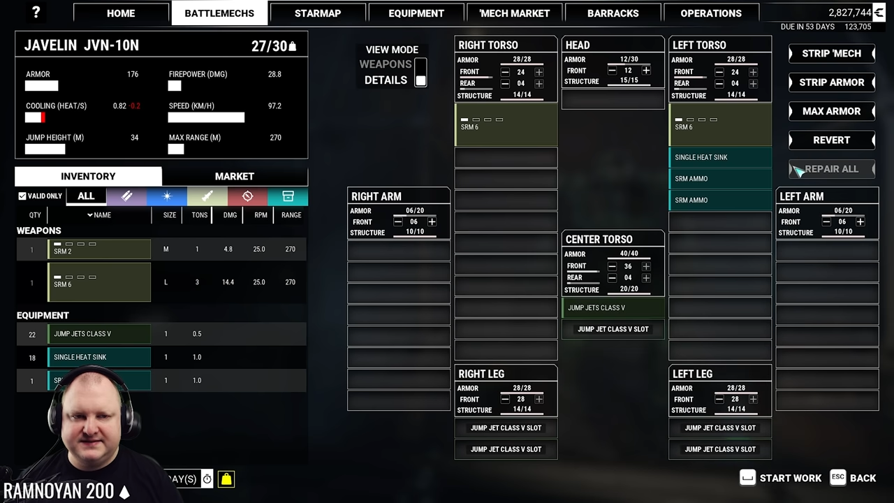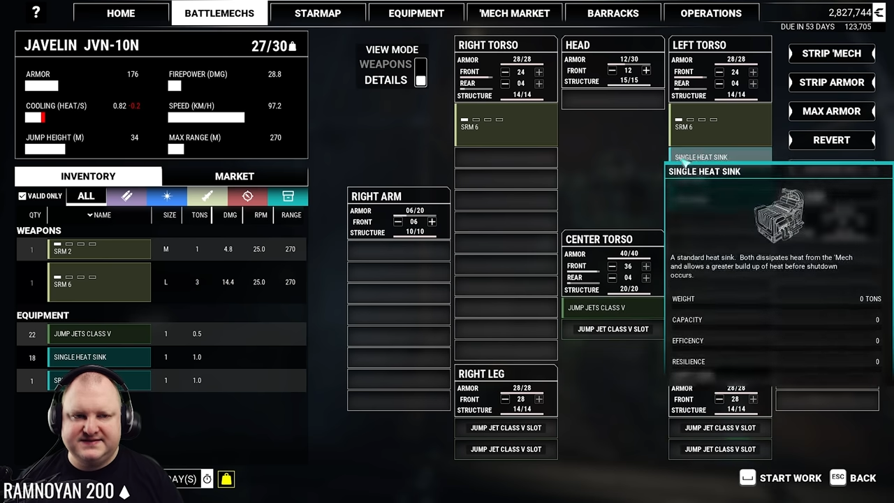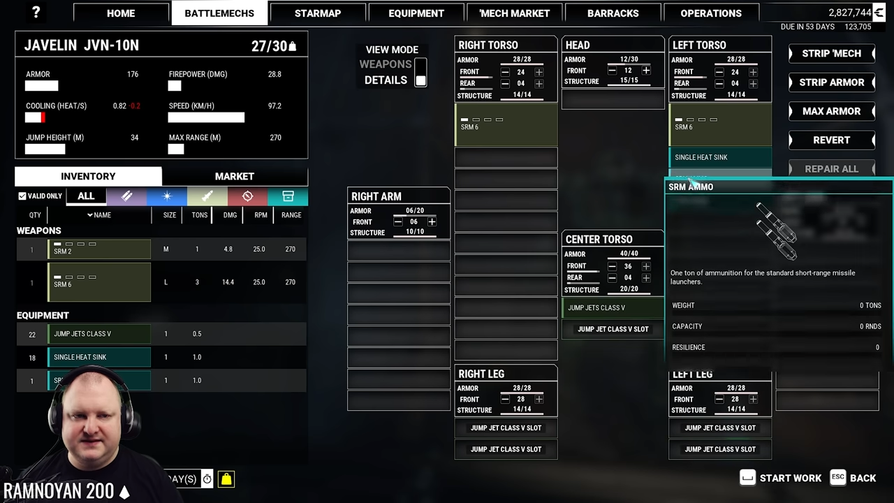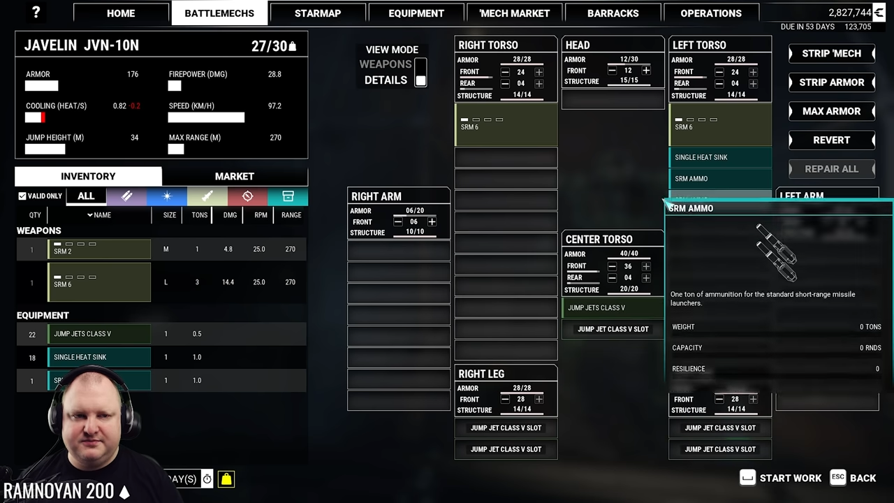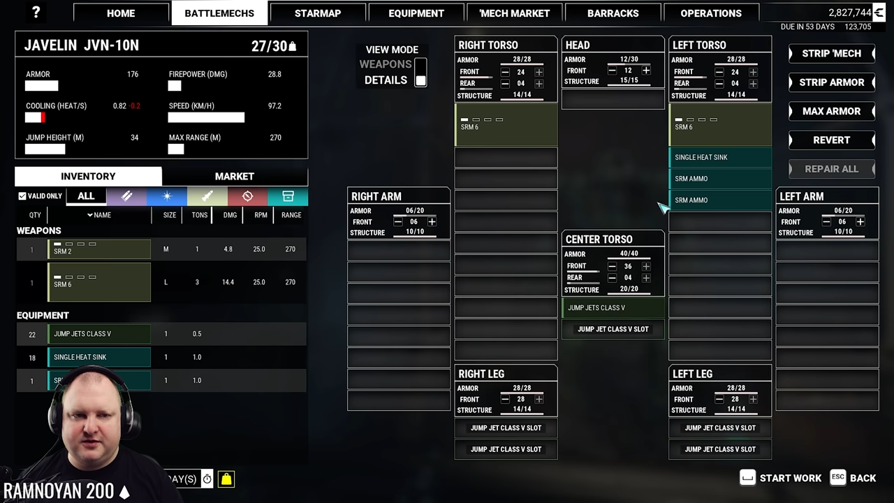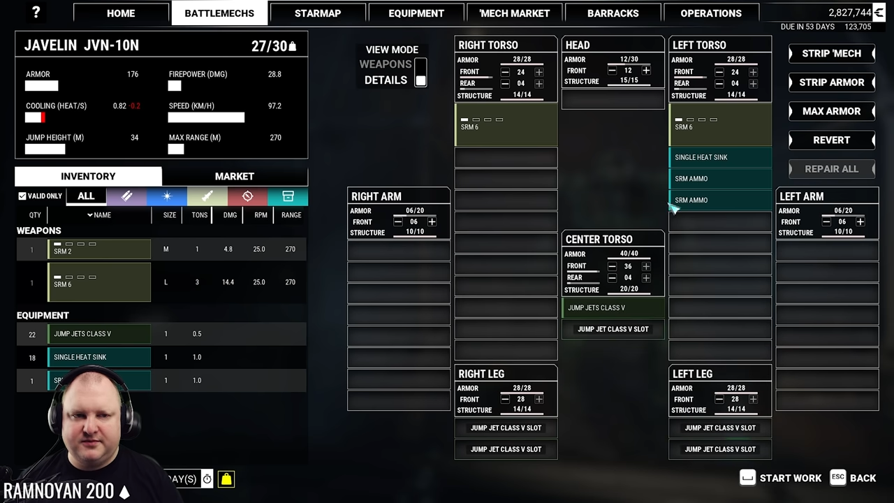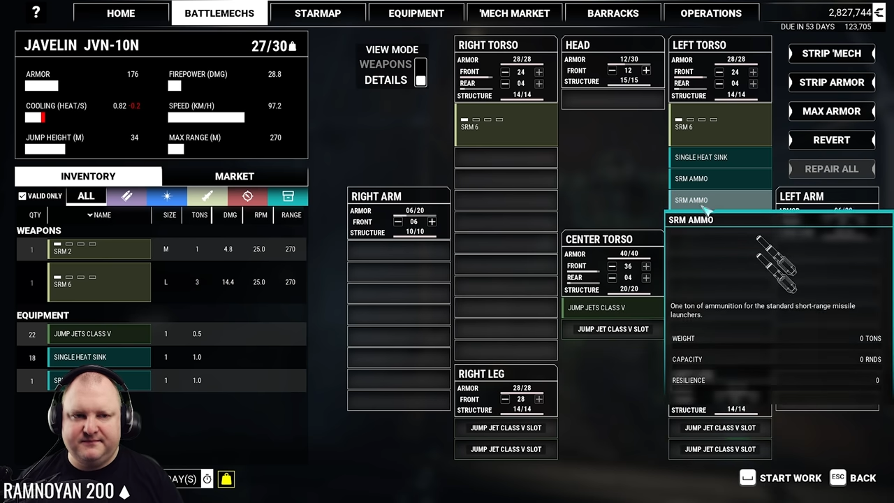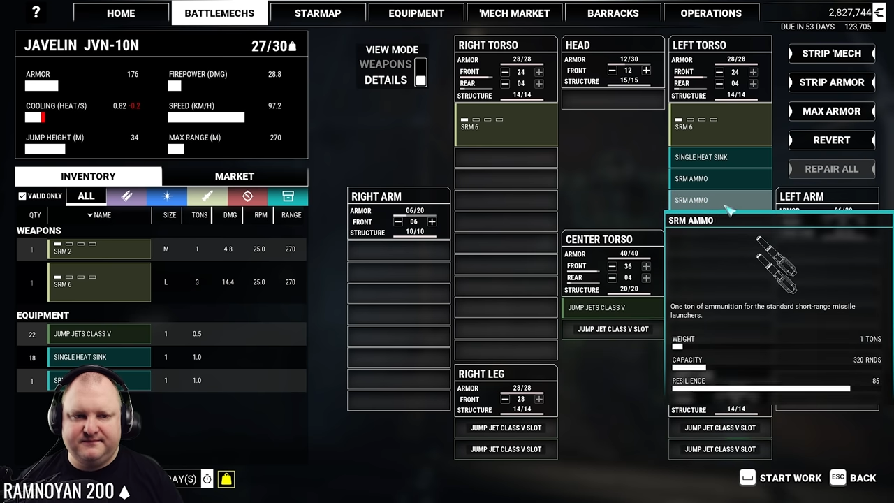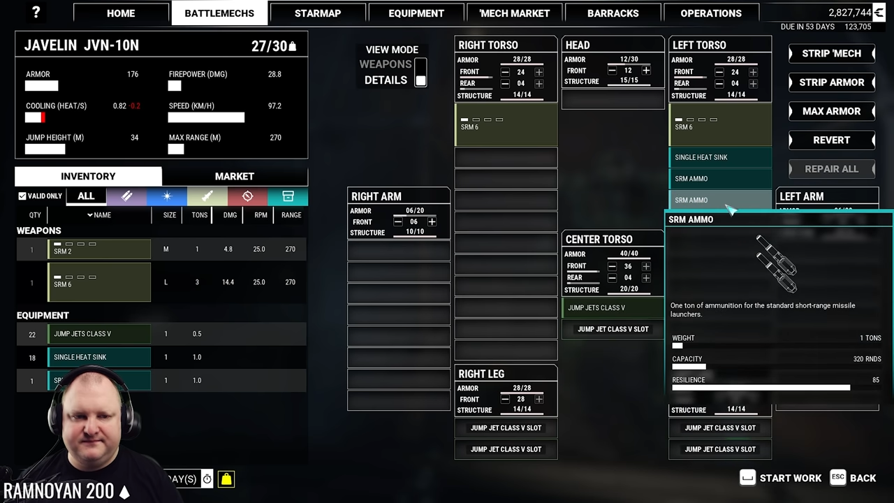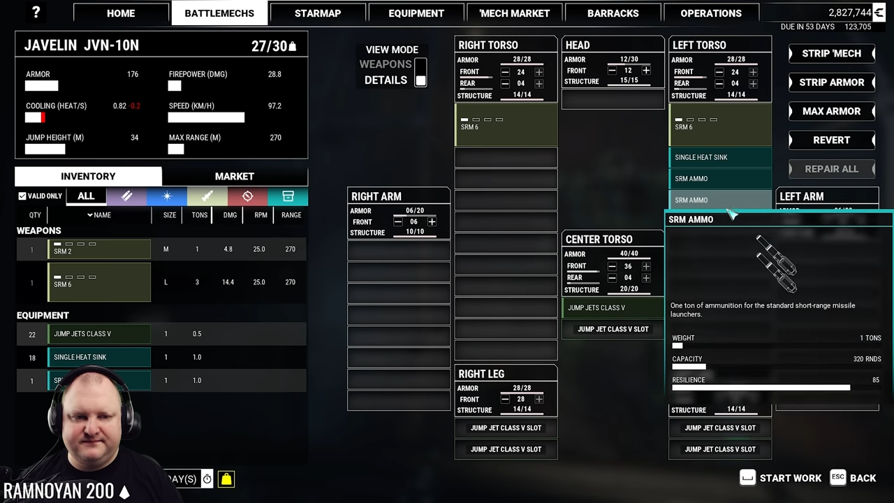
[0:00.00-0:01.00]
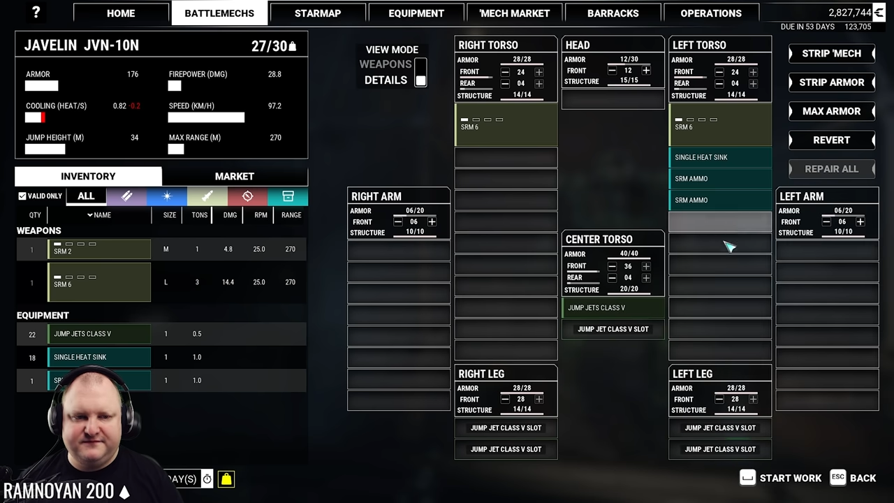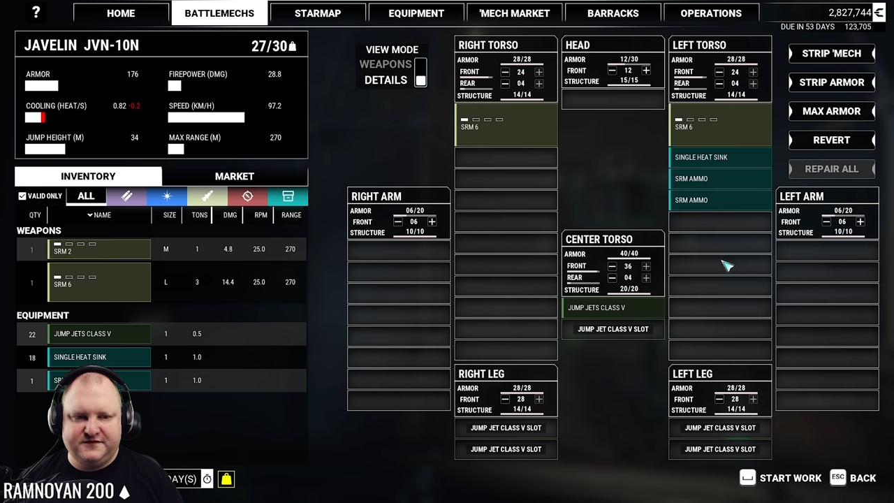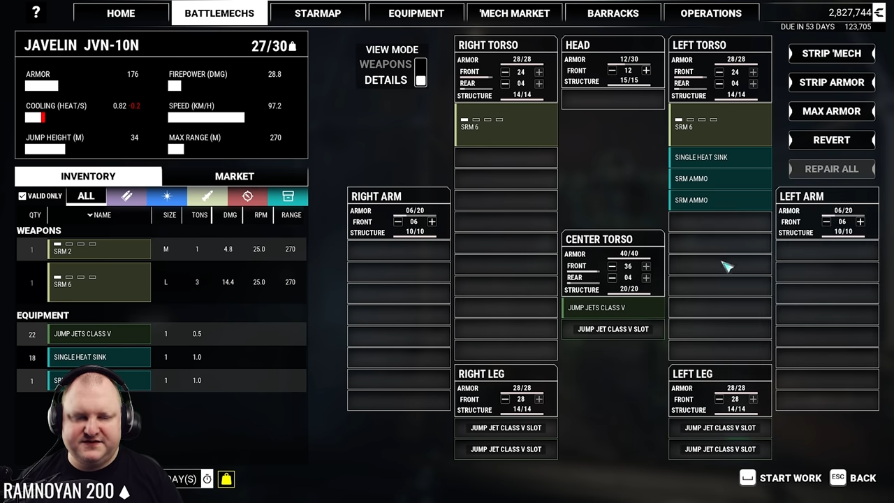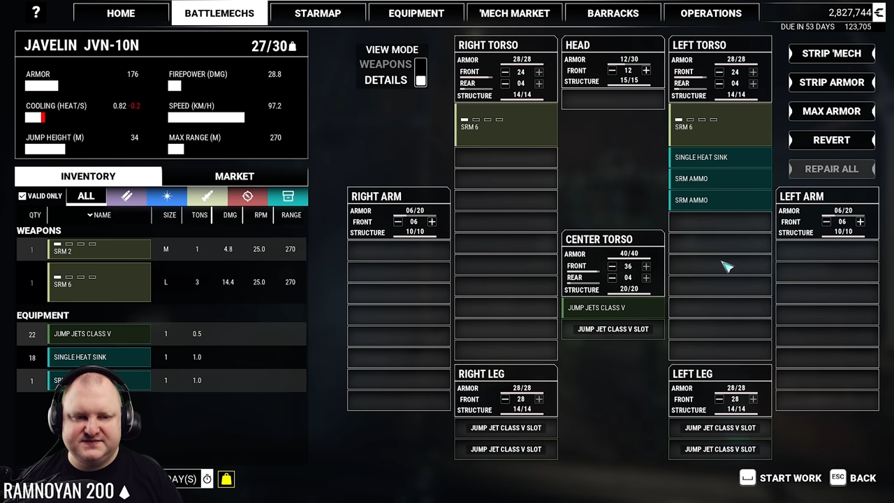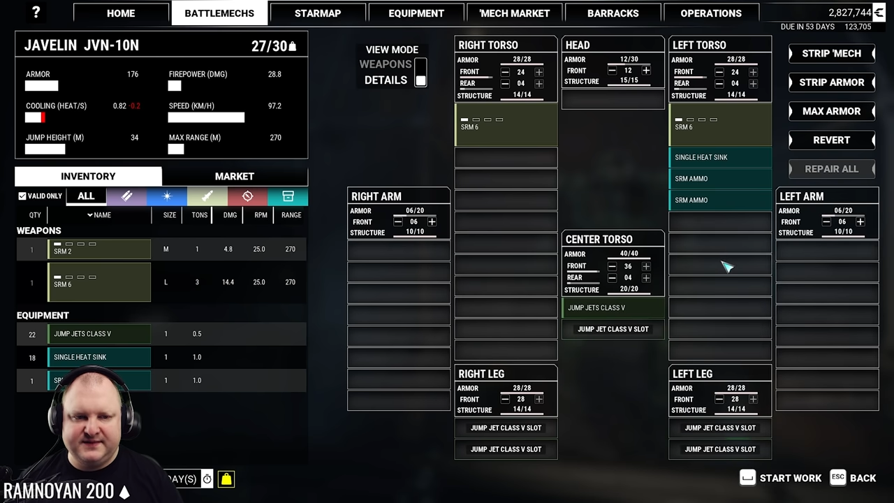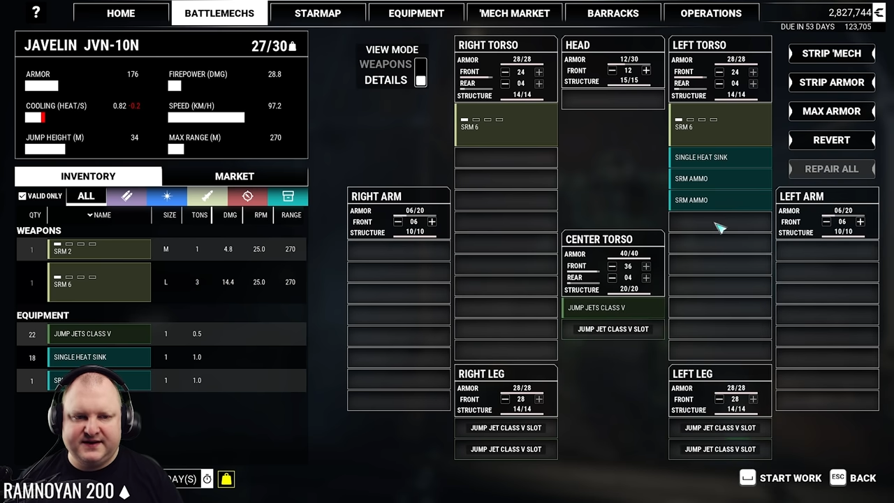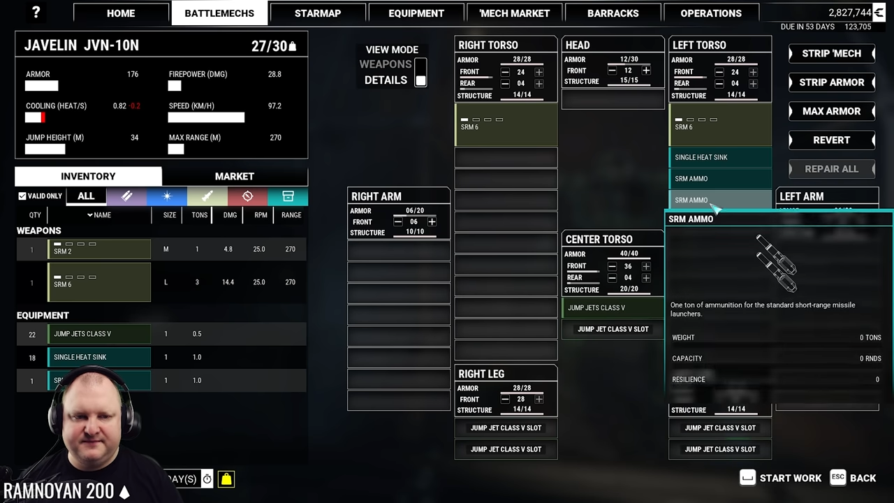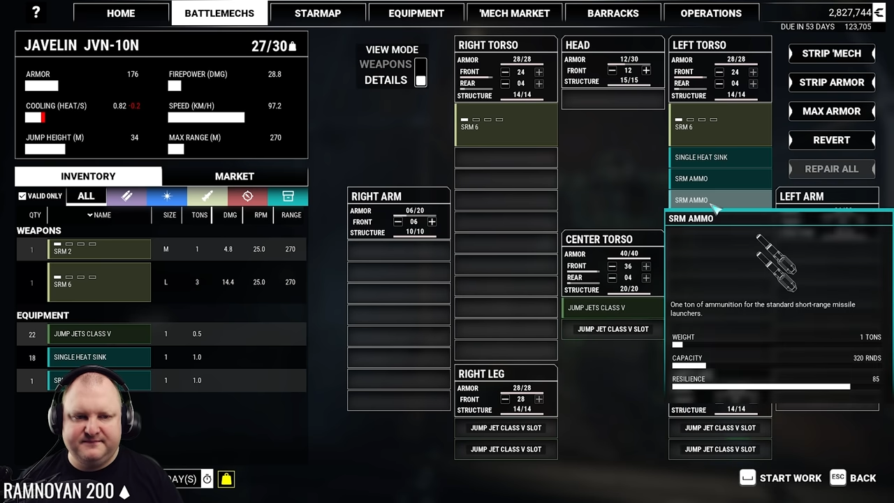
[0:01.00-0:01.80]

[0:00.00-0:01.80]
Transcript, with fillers: see a problem for this mech.